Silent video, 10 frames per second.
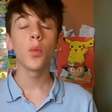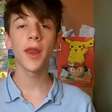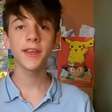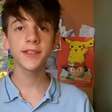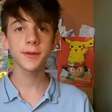When
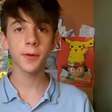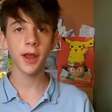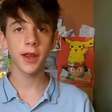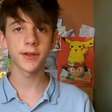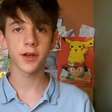I used to bring
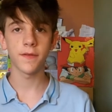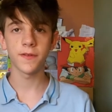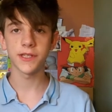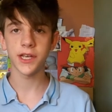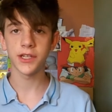it into
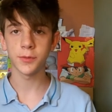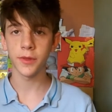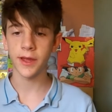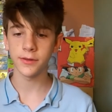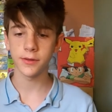conversation
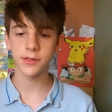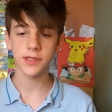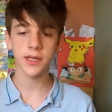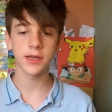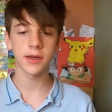with adults,
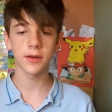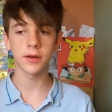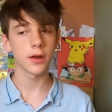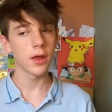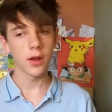they didn't
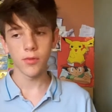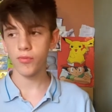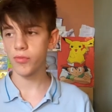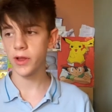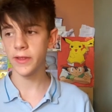
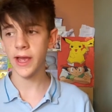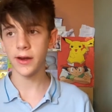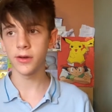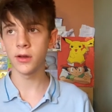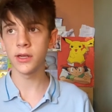really
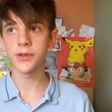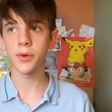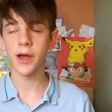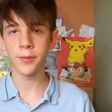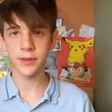acknowledge
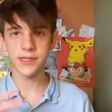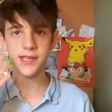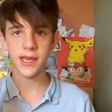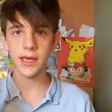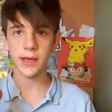what I was
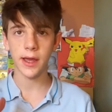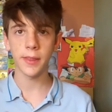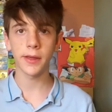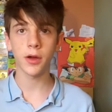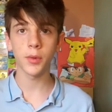saying,
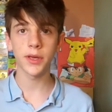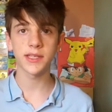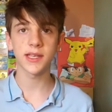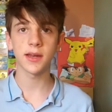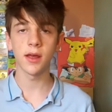and they always
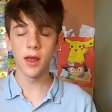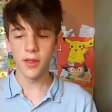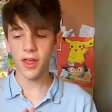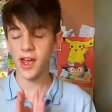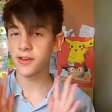said
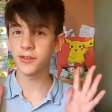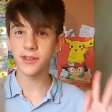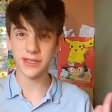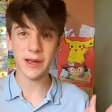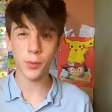that I'd
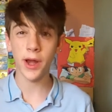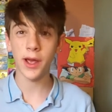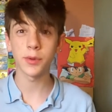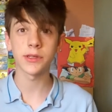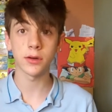understand when
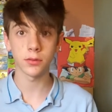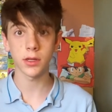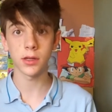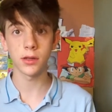I was older.